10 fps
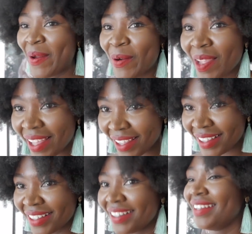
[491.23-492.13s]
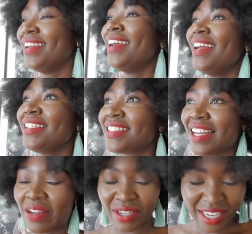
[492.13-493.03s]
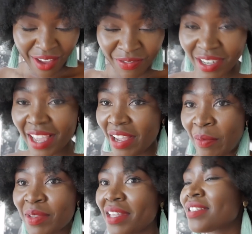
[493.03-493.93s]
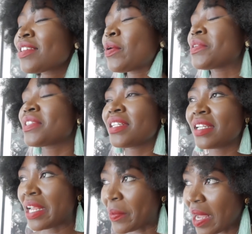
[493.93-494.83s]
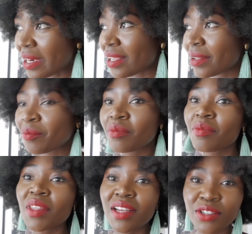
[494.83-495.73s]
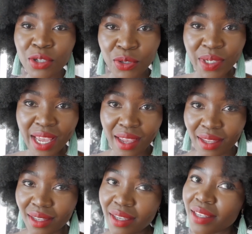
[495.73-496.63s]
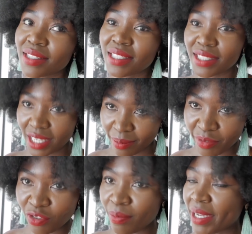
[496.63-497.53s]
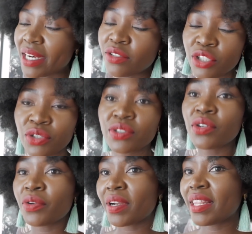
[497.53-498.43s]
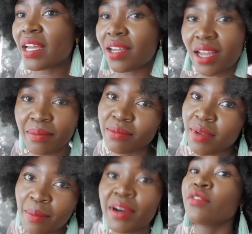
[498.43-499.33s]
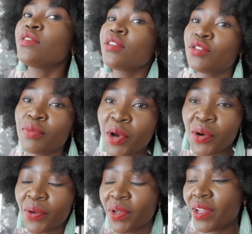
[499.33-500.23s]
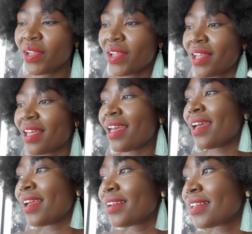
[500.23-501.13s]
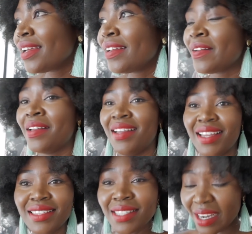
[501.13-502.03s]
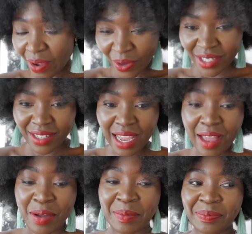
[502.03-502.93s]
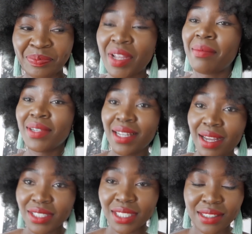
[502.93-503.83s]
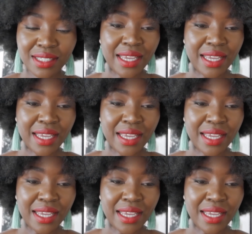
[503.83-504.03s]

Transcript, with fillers: Okay, it's a lot. I feel like I'm just constantly running. So today is the day before my graduation. So rather, I'm, I'm graduating tomorrow. And it's a lot. Um, I'm really anxious.